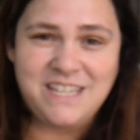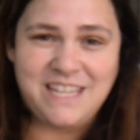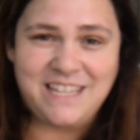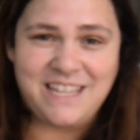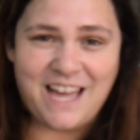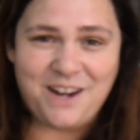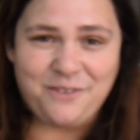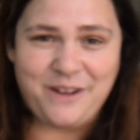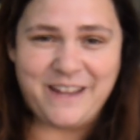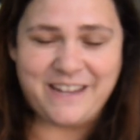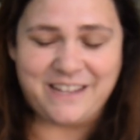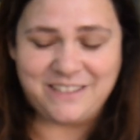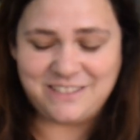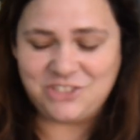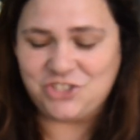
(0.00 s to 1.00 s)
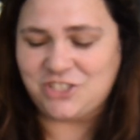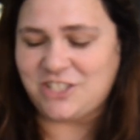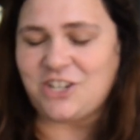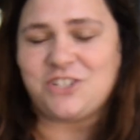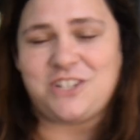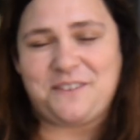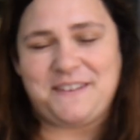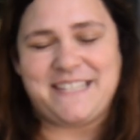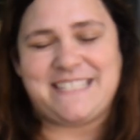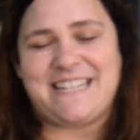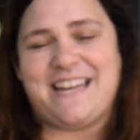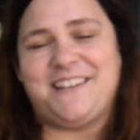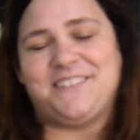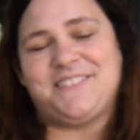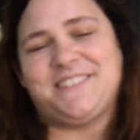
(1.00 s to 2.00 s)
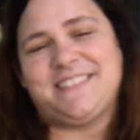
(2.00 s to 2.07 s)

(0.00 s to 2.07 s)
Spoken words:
Got awake, searched all my stuff,